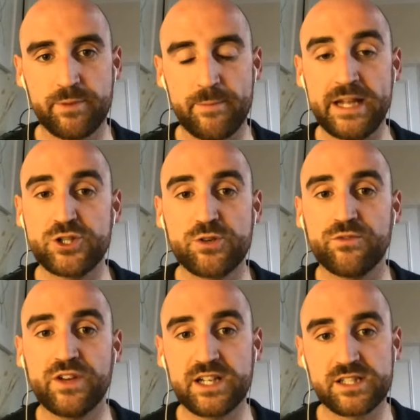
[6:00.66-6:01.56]
mainstream
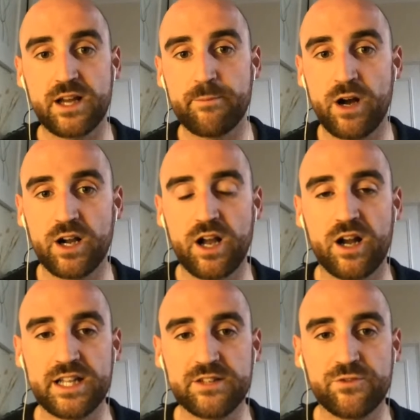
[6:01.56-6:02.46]
figures like Mark
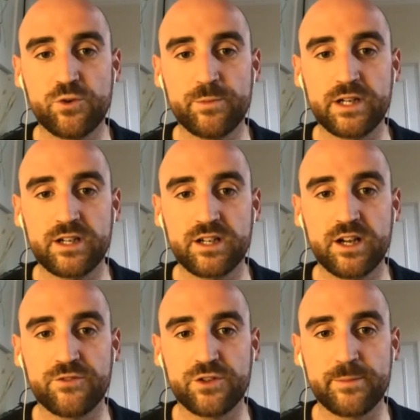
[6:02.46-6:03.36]
Carney, the former
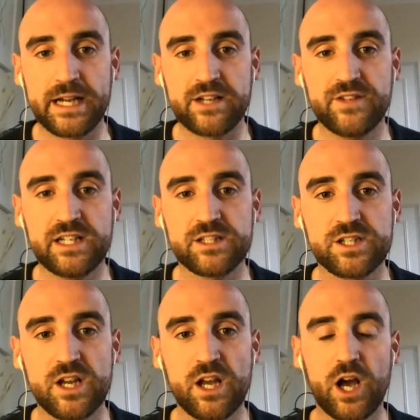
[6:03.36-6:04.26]
governor of the Bank of England,
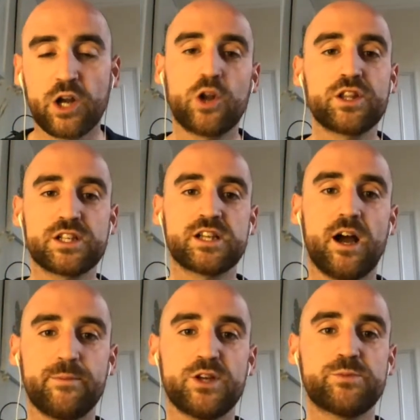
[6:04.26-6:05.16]
a lot of the
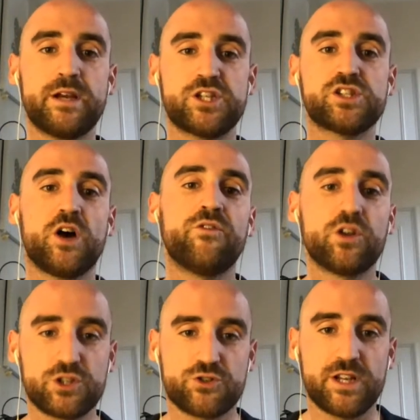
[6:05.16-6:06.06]
time those measures are
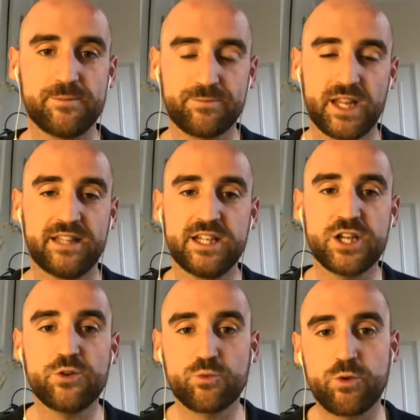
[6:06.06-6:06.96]
voluntary and they
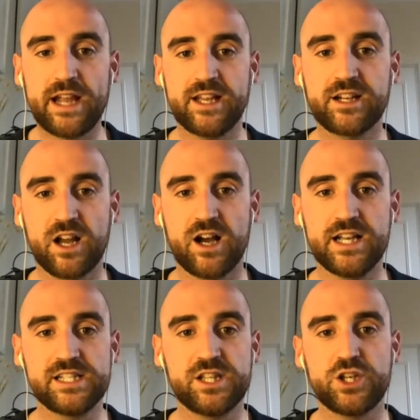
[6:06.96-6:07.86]
don't
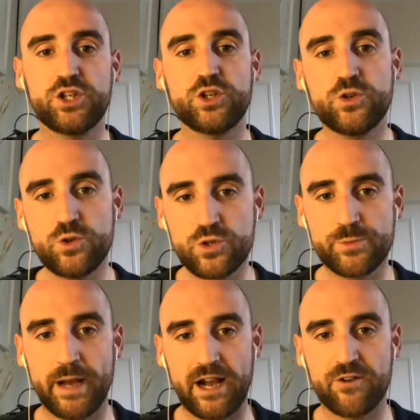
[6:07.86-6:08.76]
recognize the huge
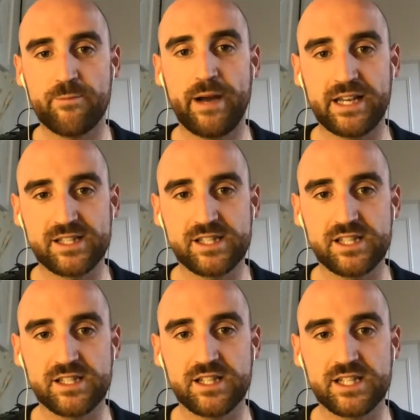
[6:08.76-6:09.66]
power
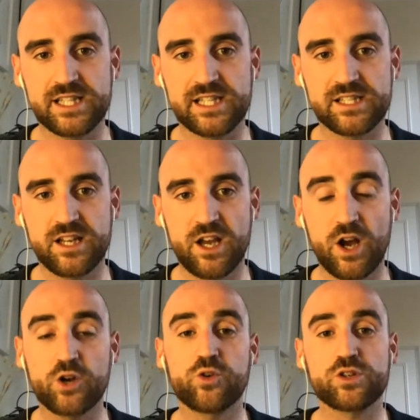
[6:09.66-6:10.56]
imbalances that exist
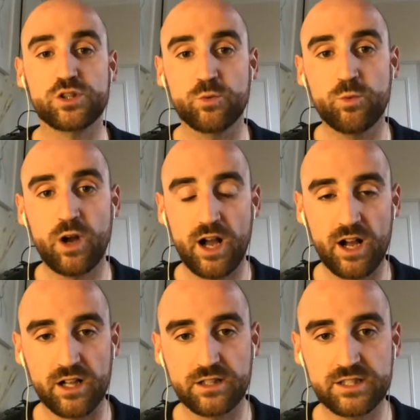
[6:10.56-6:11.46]
across the
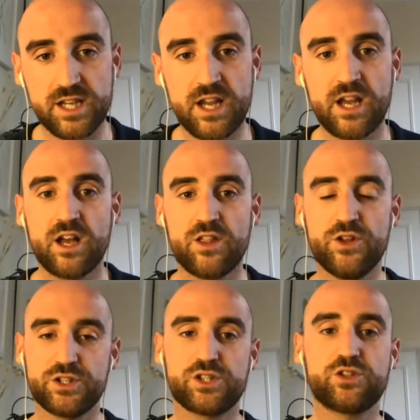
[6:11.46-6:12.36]
world
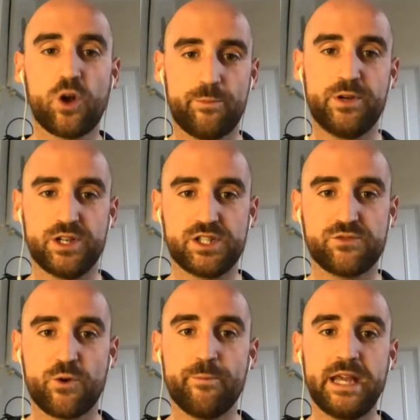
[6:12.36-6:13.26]
that stop us
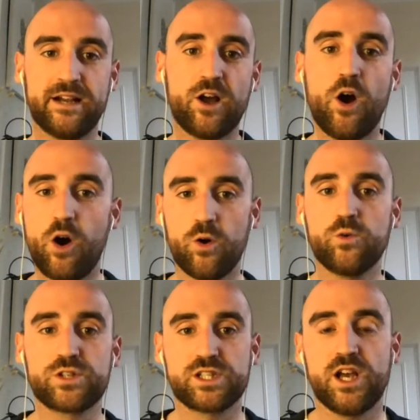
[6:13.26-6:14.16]
from being able to
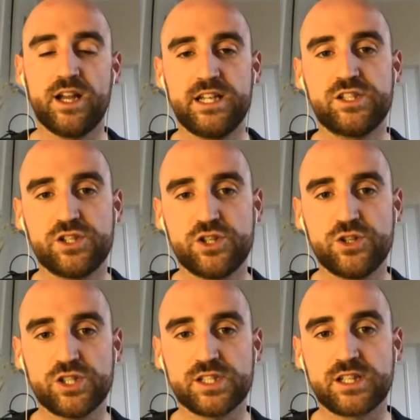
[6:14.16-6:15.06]
hold certain
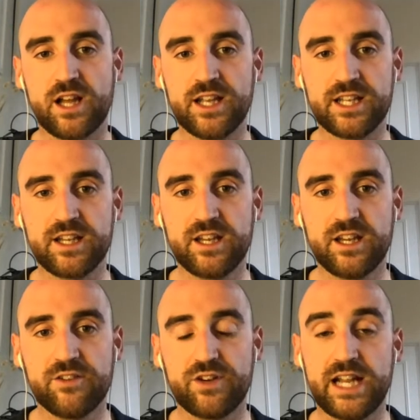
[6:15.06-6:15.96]
institutions like
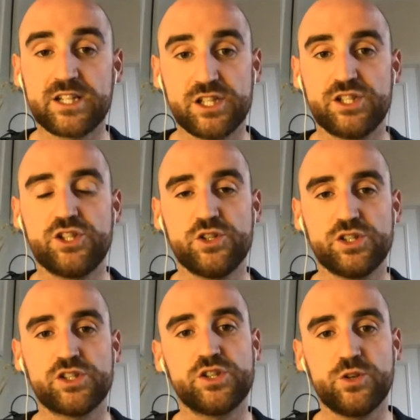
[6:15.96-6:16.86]
financial
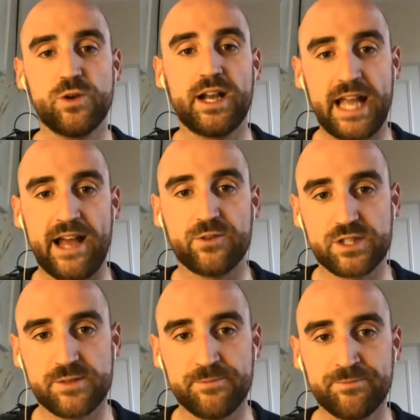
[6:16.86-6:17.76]
institutions to account.
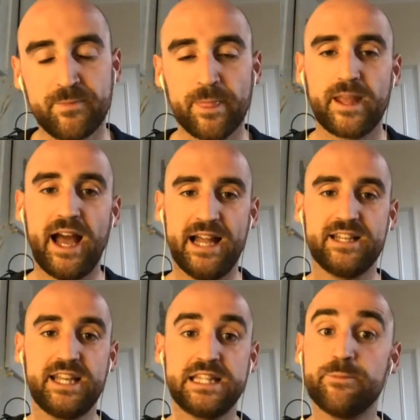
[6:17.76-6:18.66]

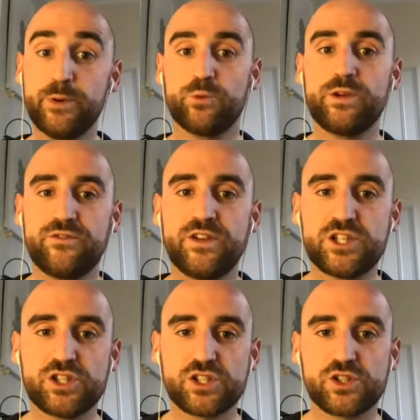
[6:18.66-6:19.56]
And in the book, we
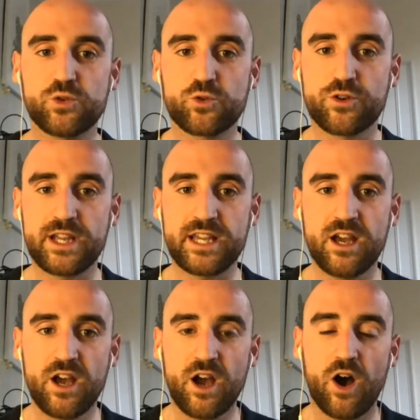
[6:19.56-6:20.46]
feature the story
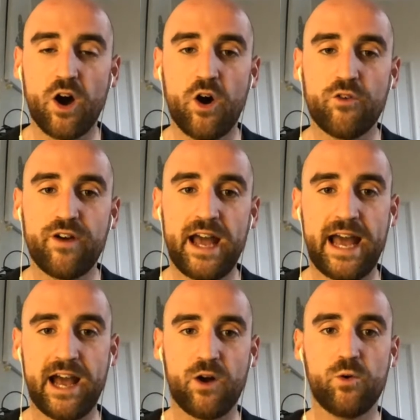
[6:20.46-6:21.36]
of
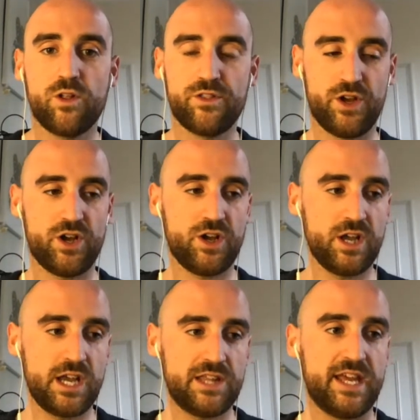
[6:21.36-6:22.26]
how the
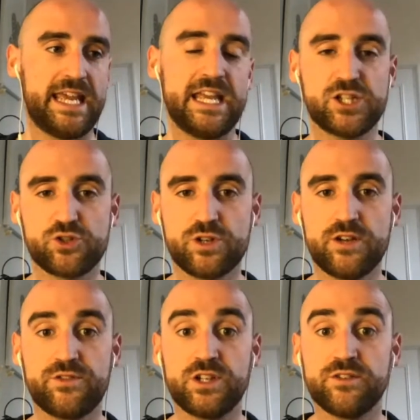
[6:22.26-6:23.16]
history
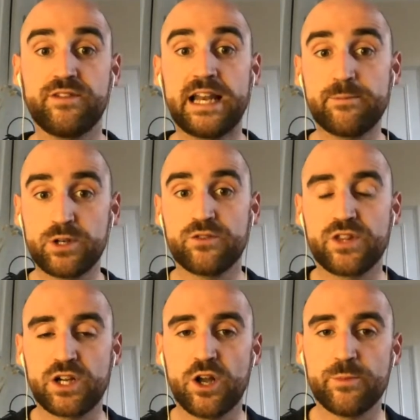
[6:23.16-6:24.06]
of the development of
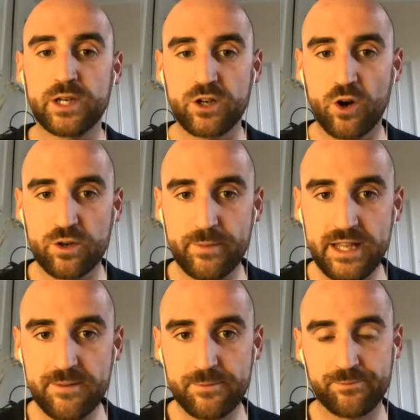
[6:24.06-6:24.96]
the global economy,